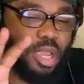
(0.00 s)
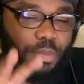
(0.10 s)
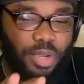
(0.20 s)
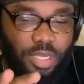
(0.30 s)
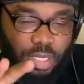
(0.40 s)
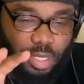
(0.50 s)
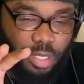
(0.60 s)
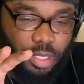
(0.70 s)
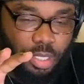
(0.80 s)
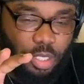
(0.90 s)
But
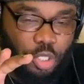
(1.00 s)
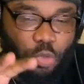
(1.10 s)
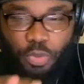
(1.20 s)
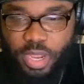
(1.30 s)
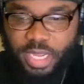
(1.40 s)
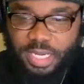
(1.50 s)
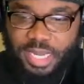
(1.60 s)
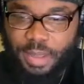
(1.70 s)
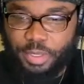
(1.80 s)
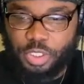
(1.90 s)
you bring in
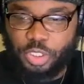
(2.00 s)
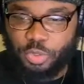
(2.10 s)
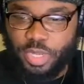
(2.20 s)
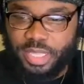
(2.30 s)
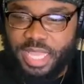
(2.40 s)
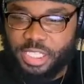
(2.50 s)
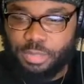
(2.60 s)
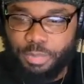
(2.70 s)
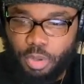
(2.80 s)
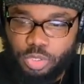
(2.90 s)
Ndamukong Suh, and that
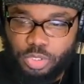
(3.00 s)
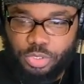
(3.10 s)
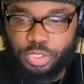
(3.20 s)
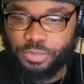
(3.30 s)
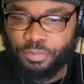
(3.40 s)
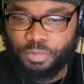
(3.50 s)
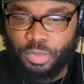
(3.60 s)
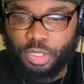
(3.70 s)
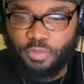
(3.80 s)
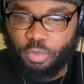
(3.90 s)
just bolsters
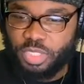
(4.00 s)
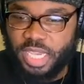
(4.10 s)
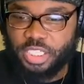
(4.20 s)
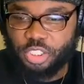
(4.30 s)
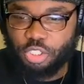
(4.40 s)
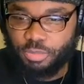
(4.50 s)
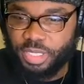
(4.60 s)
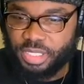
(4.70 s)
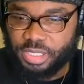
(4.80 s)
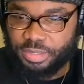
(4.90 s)
the rotation
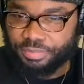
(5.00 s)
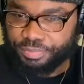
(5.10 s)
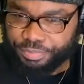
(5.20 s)
tremendously.